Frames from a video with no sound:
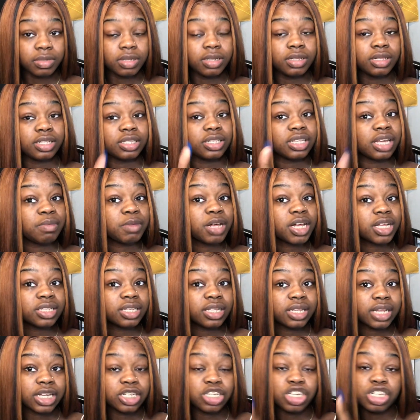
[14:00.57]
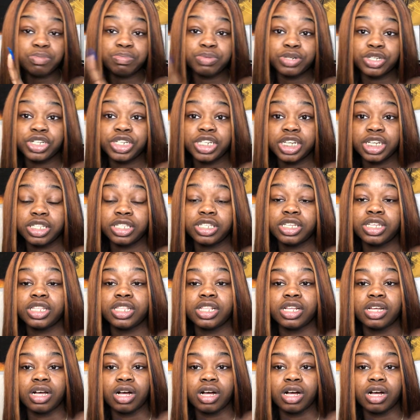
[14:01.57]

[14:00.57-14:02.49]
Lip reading: The same cousin that she pushed into the